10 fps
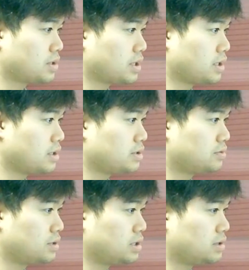Okay,
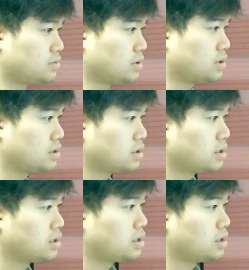let's read this one.
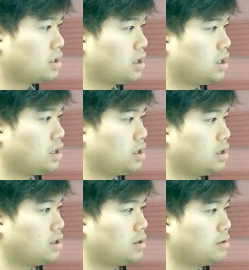
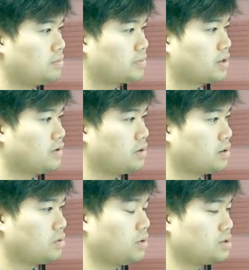Uh,
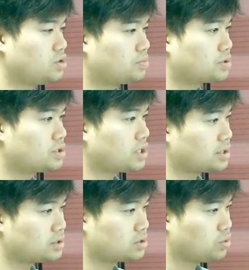One
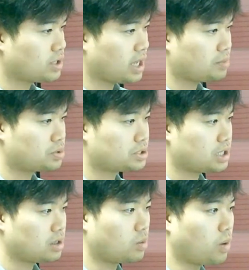superstar is
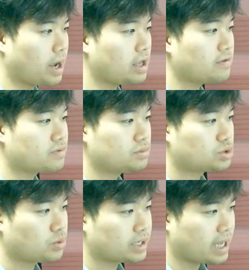28% away from
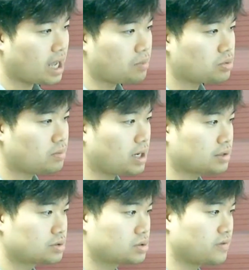joining Apple,
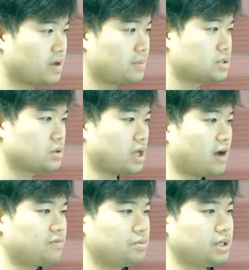Microsoft, Amazon,
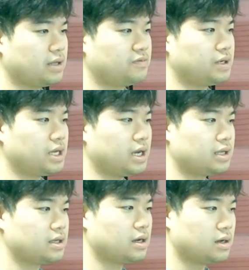Alphabet, Nvidia
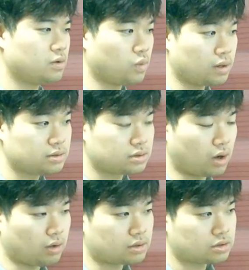in the
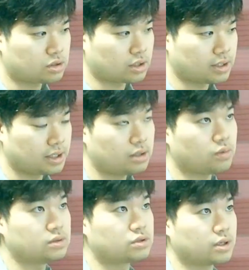$1
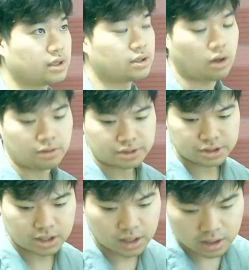trillion
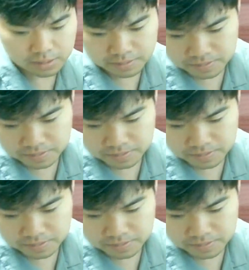dollars club.